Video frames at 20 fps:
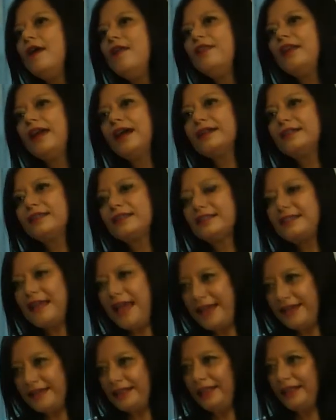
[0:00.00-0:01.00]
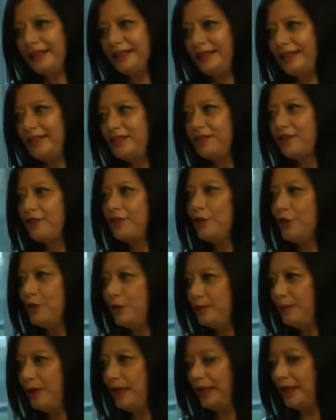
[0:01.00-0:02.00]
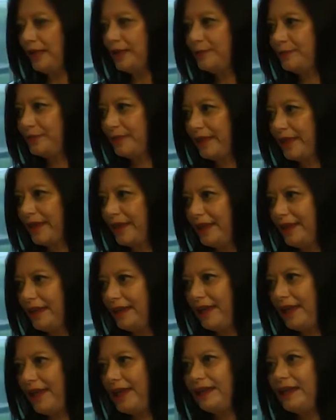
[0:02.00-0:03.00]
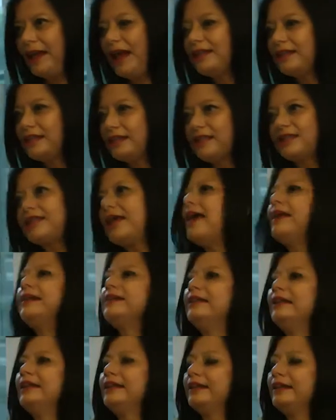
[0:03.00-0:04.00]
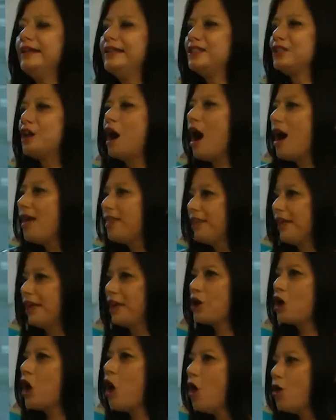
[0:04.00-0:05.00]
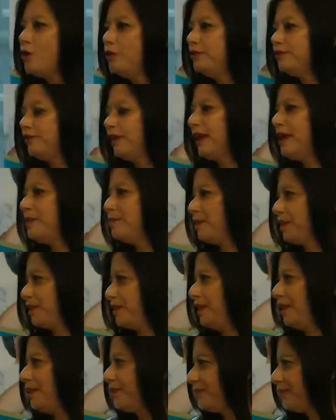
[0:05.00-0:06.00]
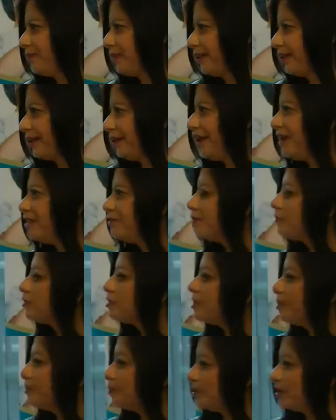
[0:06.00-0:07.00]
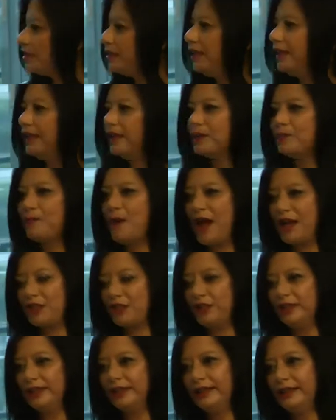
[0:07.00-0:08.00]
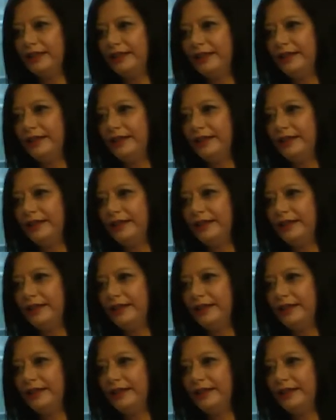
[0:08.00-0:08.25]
The understanding is the third pillar, and understanding is, I think, code for empathy and for sympathy and compassion.